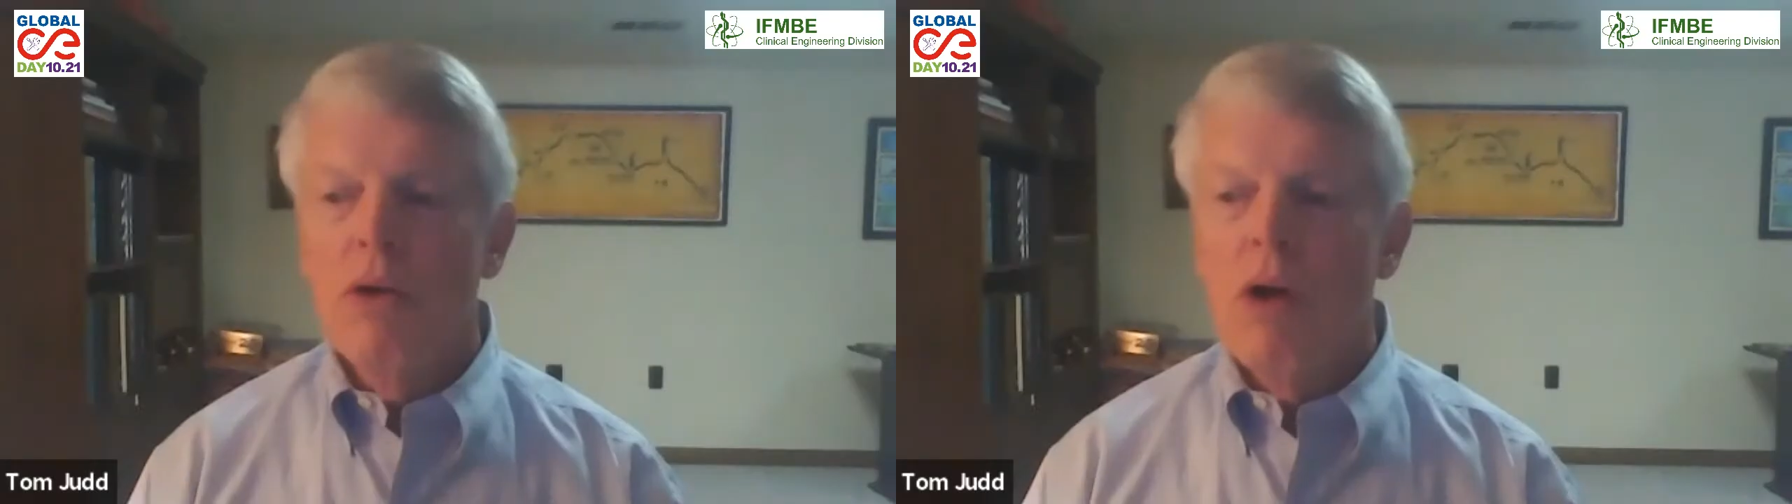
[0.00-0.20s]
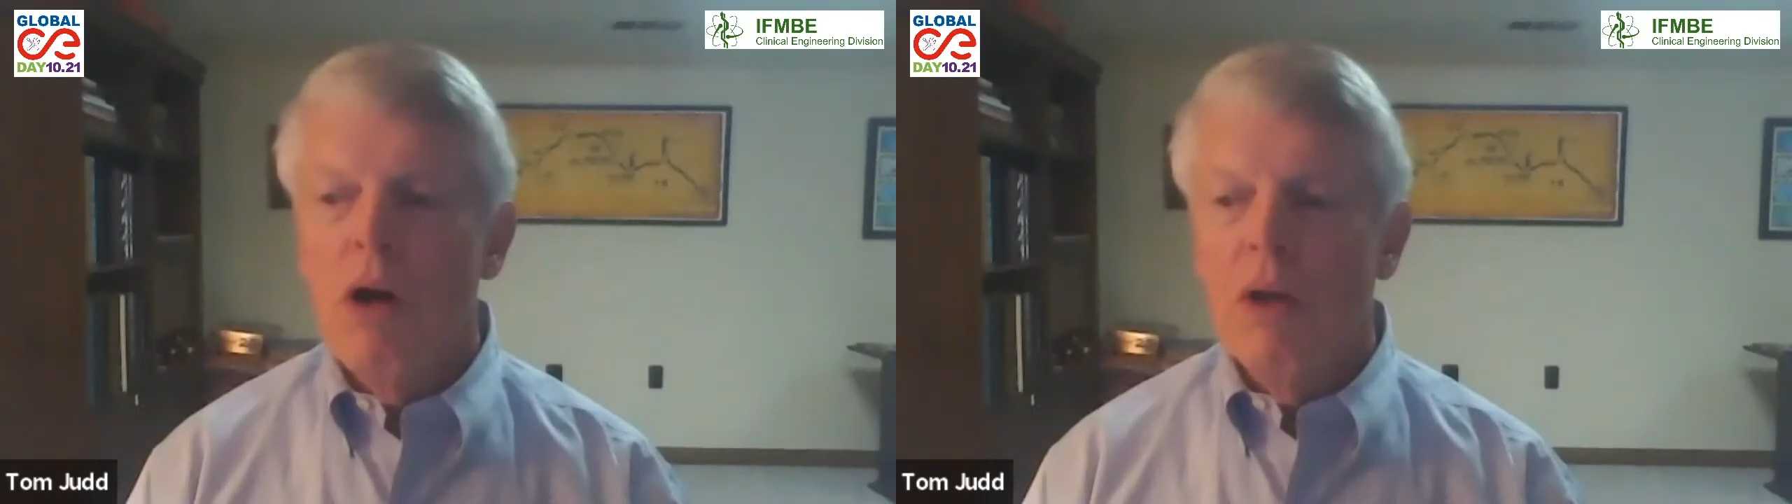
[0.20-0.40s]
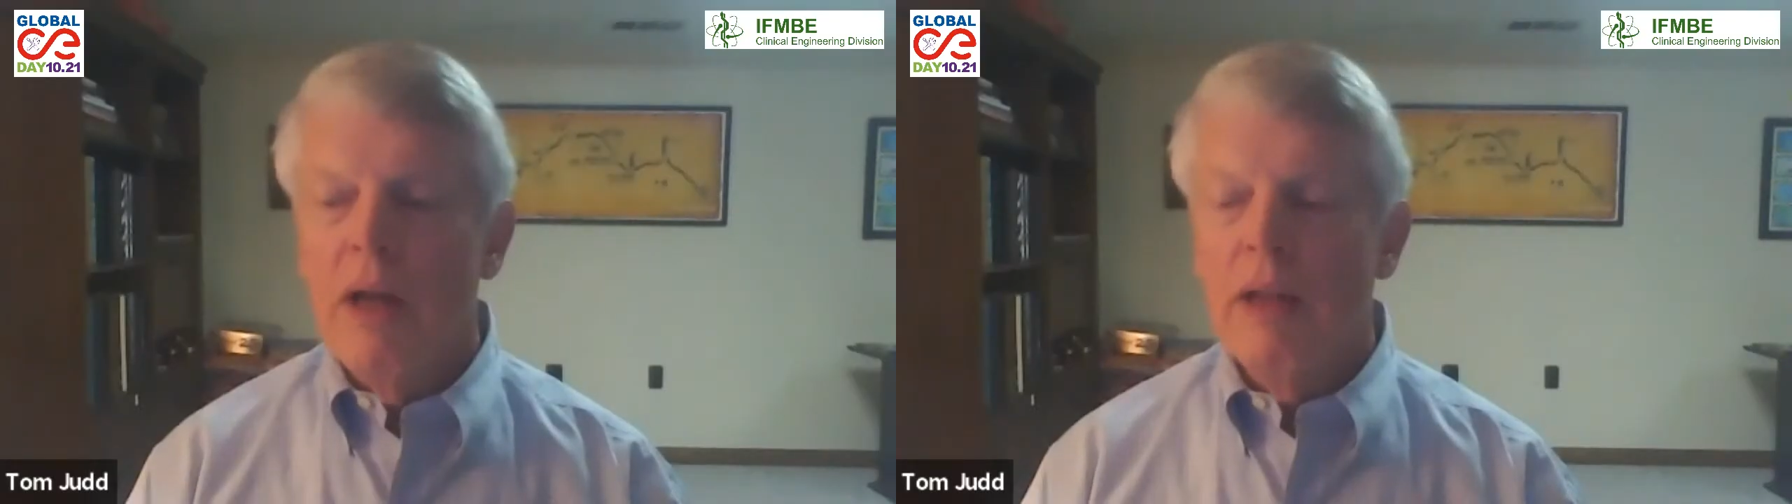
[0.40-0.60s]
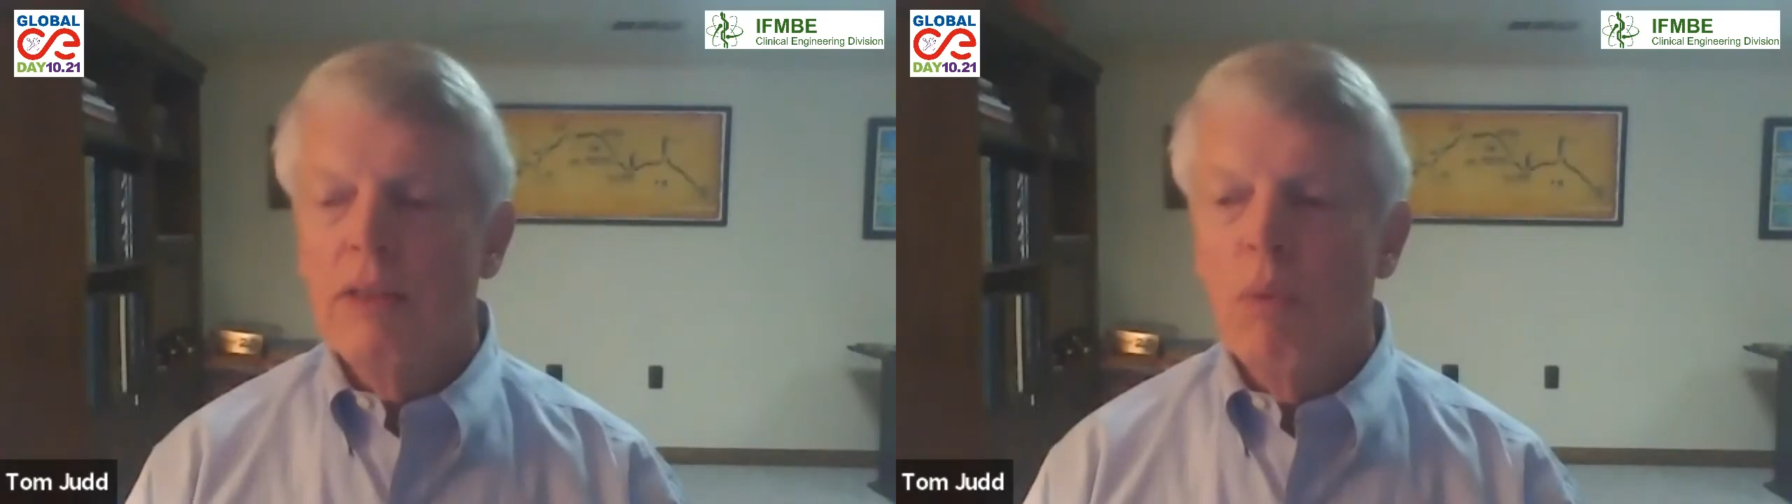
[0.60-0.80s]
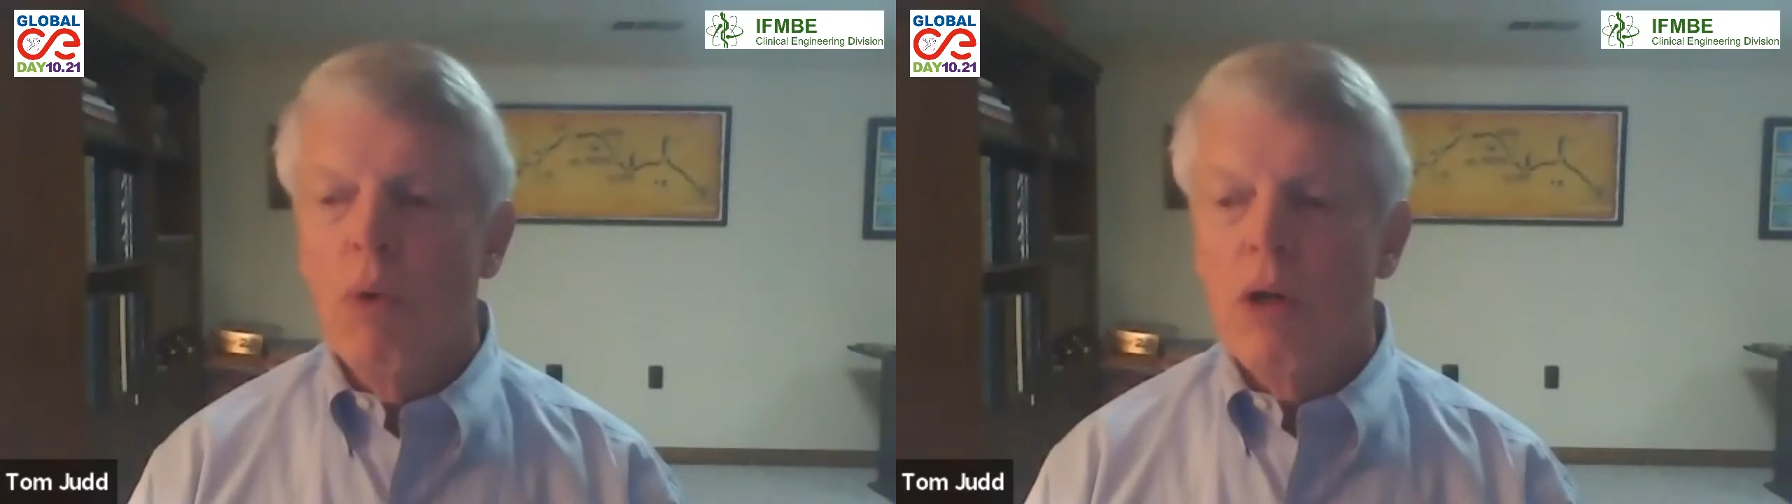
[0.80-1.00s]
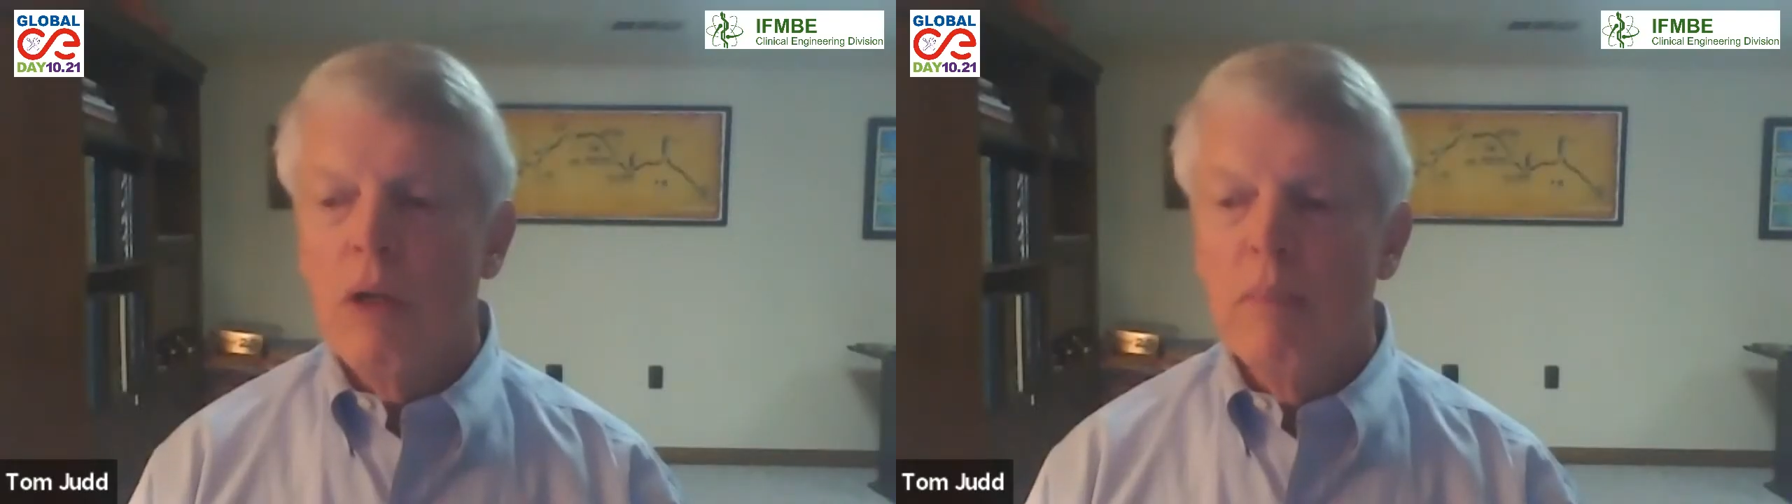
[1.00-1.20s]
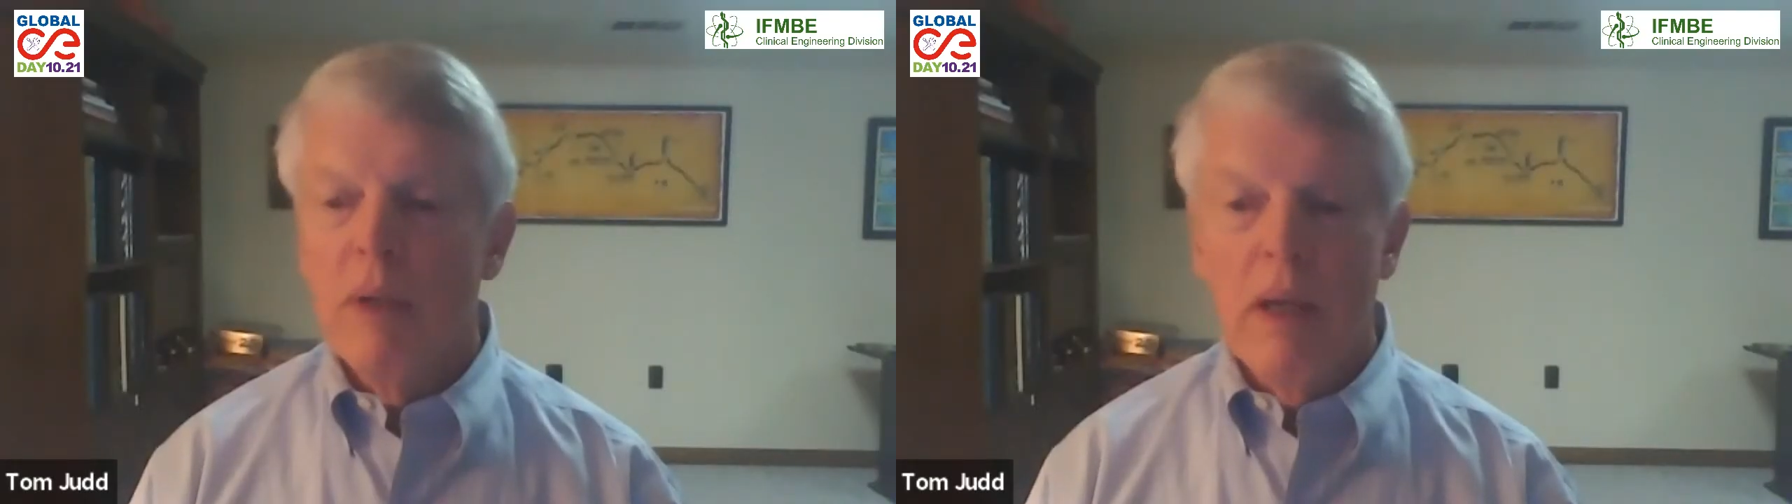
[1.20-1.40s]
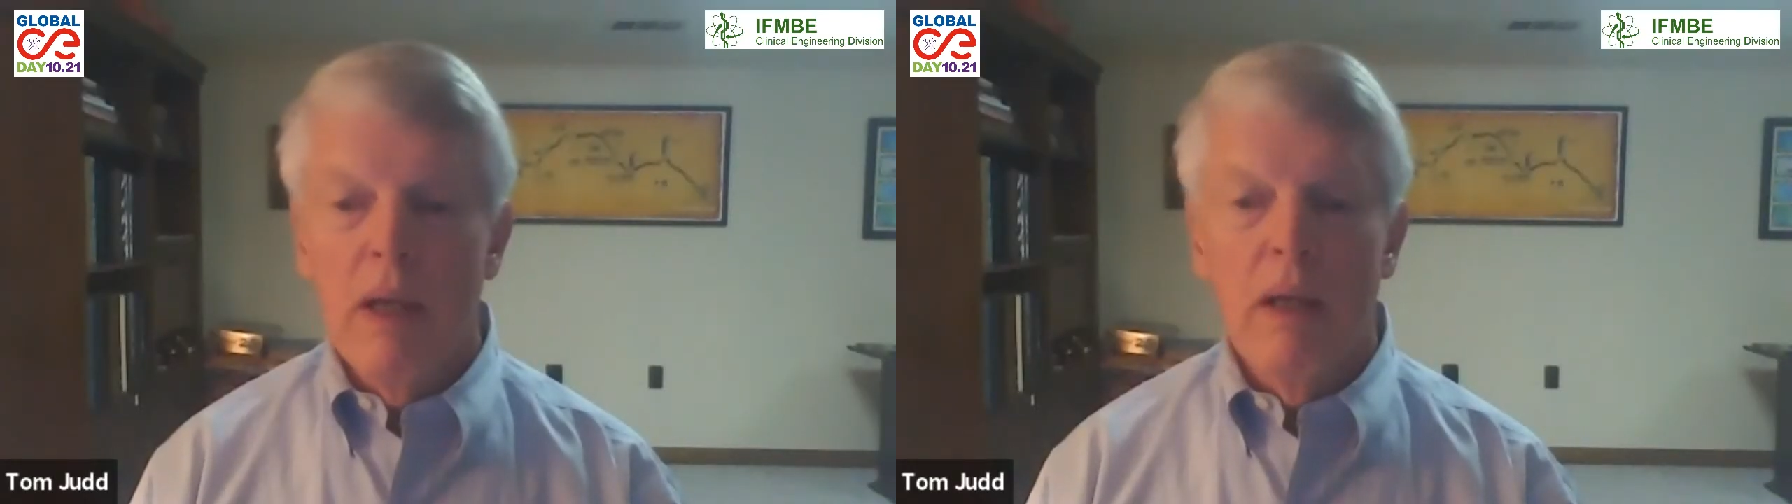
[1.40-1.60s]
called out the work in
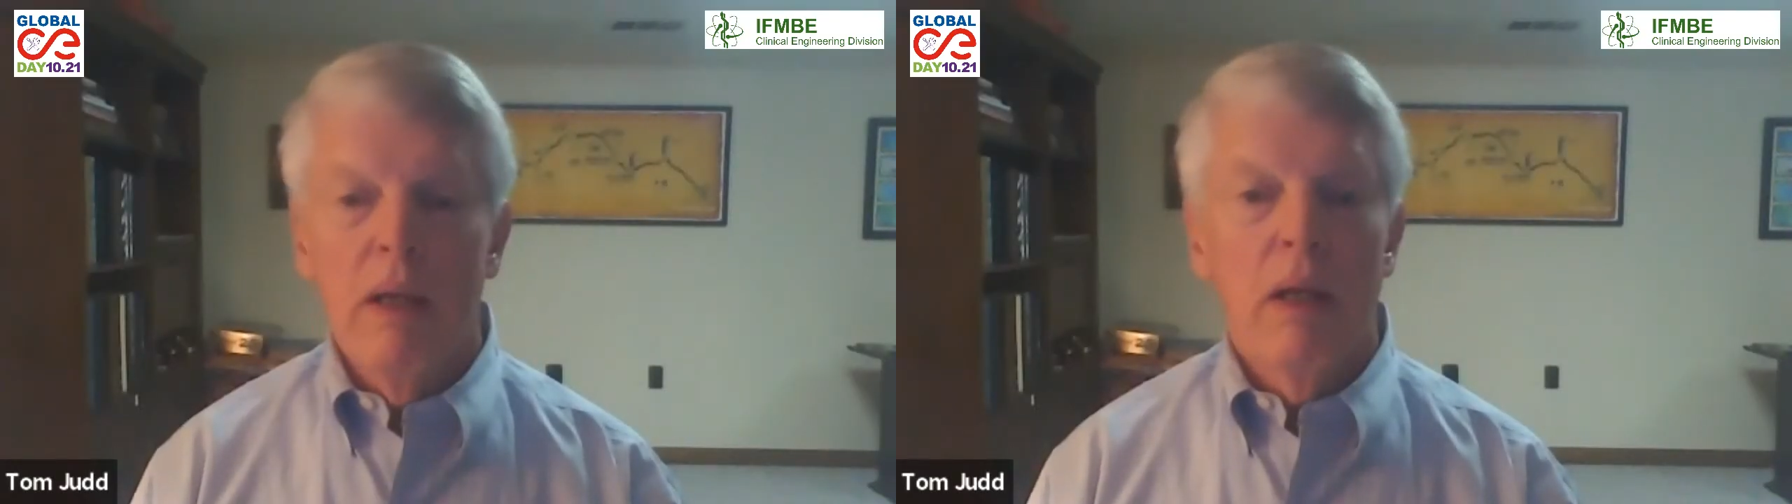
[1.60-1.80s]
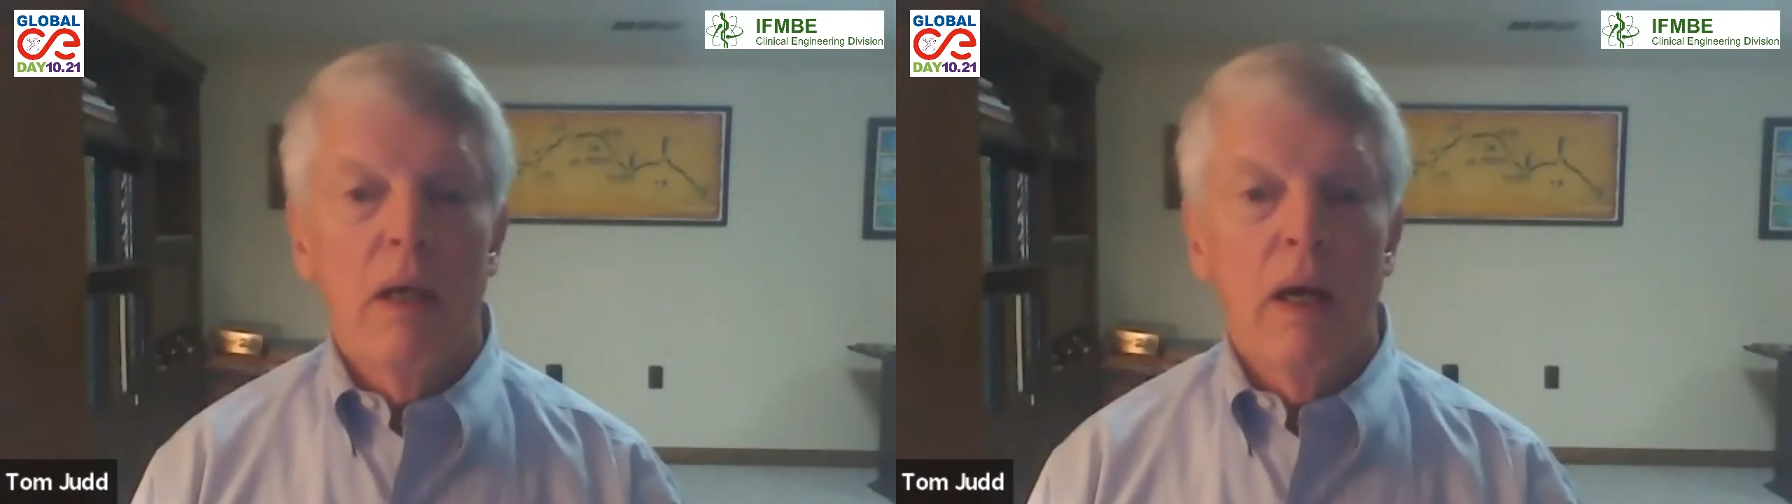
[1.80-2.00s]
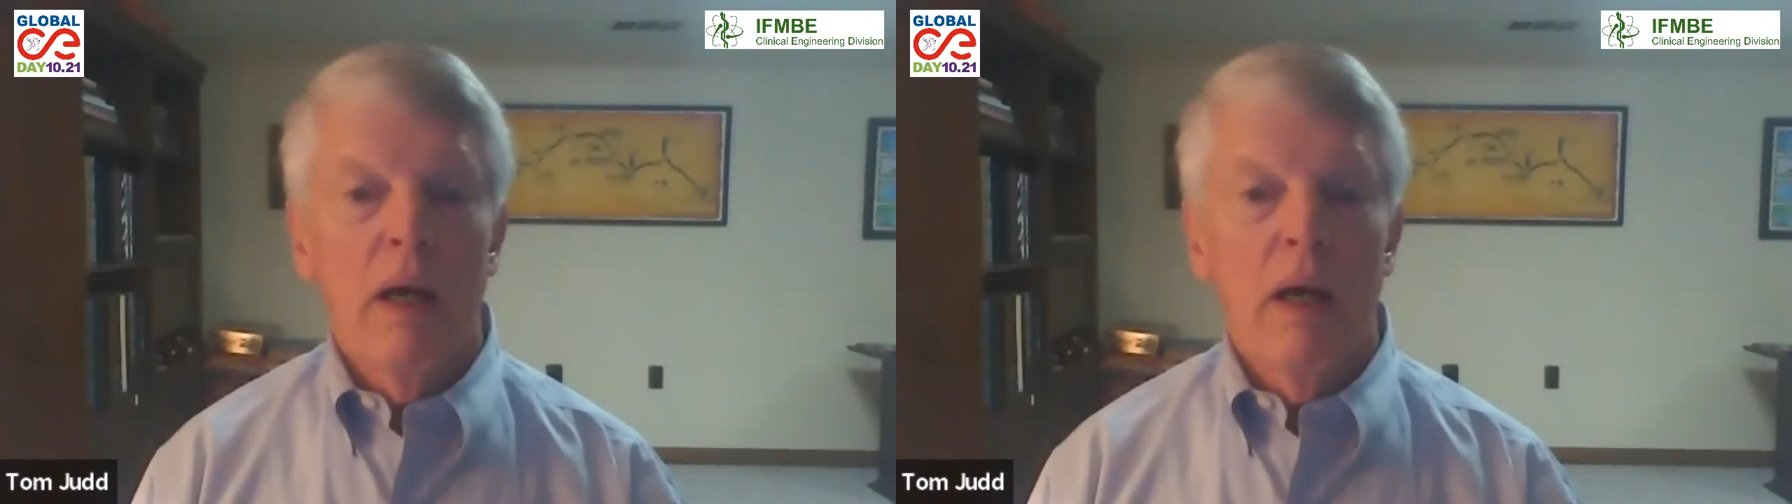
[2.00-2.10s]
Benin.